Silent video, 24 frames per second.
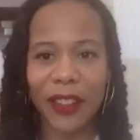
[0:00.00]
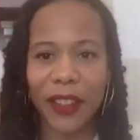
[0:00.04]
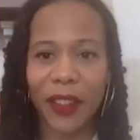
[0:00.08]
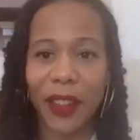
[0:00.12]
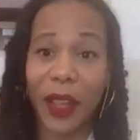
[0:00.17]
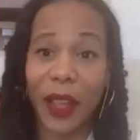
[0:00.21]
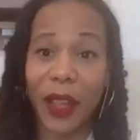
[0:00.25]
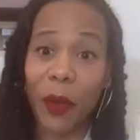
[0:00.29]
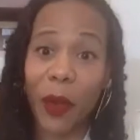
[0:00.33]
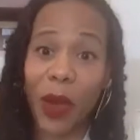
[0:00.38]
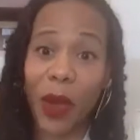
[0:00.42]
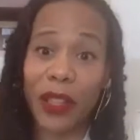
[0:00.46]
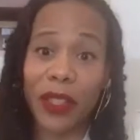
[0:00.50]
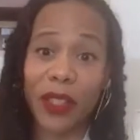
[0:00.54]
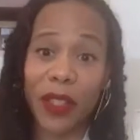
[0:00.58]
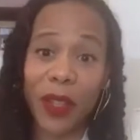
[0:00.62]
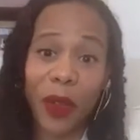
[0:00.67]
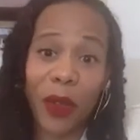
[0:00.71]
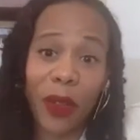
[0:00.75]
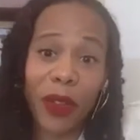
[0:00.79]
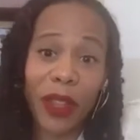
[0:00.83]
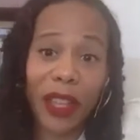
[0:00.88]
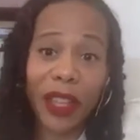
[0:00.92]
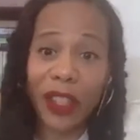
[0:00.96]
So like one's
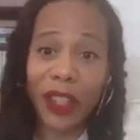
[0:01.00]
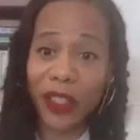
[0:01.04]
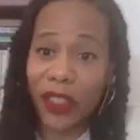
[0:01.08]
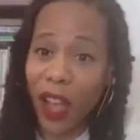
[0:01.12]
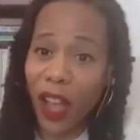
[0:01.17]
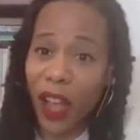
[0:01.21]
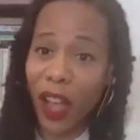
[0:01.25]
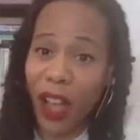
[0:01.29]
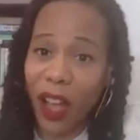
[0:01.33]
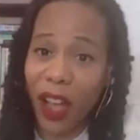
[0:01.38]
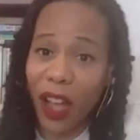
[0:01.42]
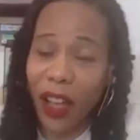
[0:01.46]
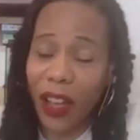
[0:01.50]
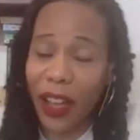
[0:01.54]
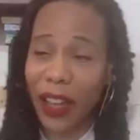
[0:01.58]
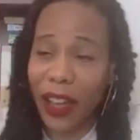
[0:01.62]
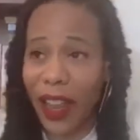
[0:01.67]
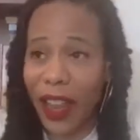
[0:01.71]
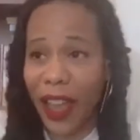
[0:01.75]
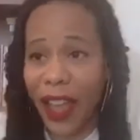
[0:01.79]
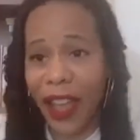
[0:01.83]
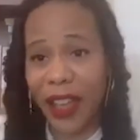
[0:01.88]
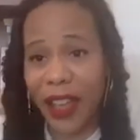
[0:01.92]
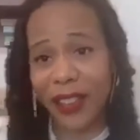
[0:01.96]
holding a dog
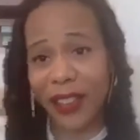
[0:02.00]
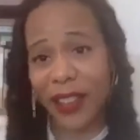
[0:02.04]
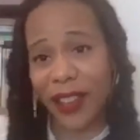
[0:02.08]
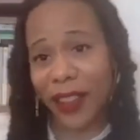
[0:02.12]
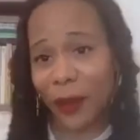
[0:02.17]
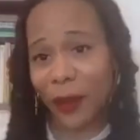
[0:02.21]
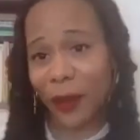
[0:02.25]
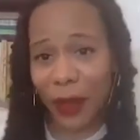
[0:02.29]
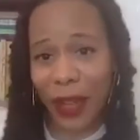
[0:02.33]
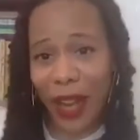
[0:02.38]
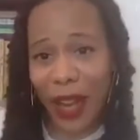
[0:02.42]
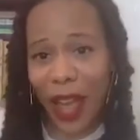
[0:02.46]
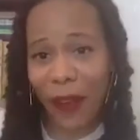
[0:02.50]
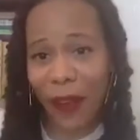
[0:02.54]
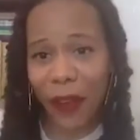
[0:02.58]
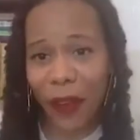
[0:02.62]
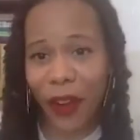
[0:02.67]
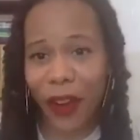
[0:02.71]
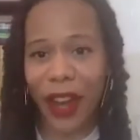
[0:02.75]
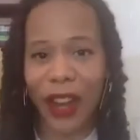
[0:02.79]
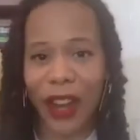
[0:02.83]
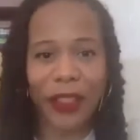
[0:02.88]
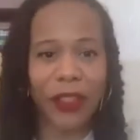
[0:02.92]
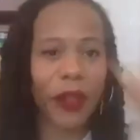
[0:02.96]
and has a
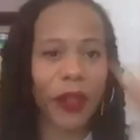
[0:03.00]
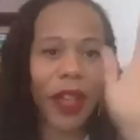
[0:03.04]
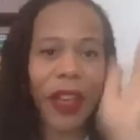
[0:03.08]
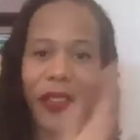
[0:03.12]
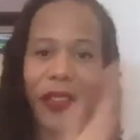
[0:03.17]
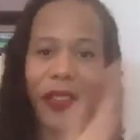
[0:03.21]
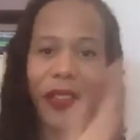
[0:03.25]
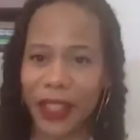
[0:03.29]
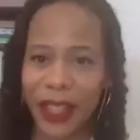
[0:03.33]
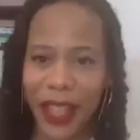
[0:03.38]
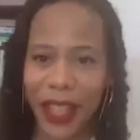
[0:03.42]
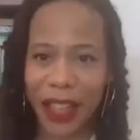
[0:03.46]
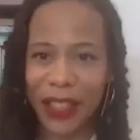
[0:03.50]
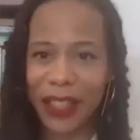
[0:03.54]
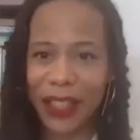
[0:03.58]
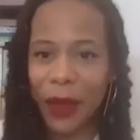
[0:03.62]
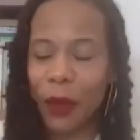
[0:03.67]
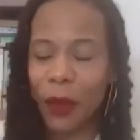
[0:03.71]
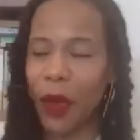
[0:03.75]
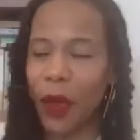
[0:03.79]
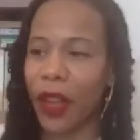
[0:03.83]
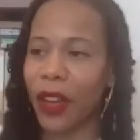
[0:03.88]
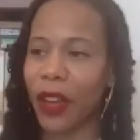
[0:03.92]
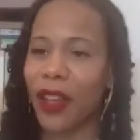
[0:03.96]
whatever, and they'll have the exact
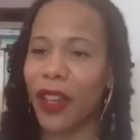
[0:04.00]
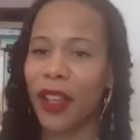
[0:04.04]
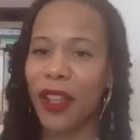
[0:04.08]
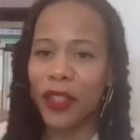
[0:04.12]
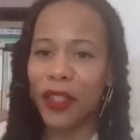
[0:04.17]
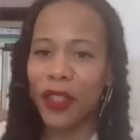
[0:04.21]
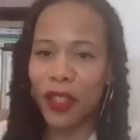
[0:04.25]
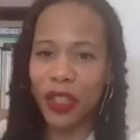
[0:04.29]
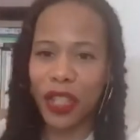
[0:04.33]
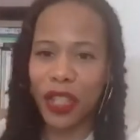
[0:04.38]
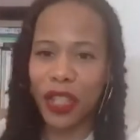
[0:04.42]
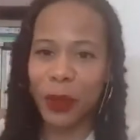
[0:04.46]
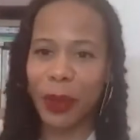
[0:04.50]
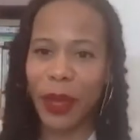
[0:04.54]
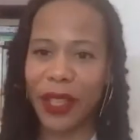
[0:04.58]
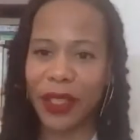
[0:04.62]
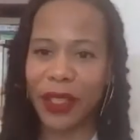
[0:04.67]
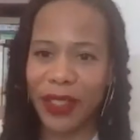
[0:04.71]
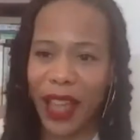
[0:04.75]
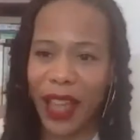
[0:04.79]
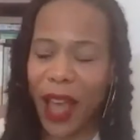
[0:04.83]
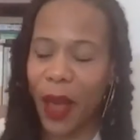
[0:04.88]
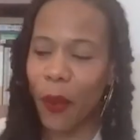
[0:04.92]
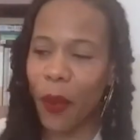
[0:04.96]
same one. So she
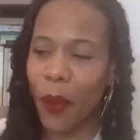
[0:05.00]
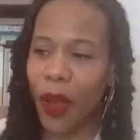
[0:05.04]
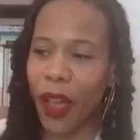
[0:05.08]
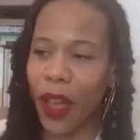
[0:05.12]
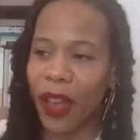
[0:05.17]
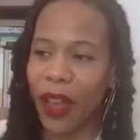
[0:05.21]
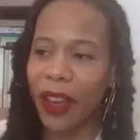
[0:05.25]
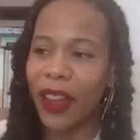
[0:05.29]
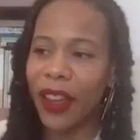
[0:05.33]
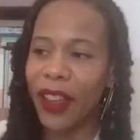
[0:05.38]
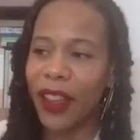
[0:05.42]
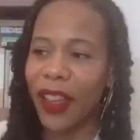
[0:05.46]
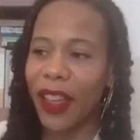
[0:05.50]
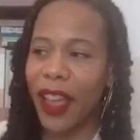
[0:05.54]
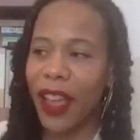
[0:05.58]
picks that one.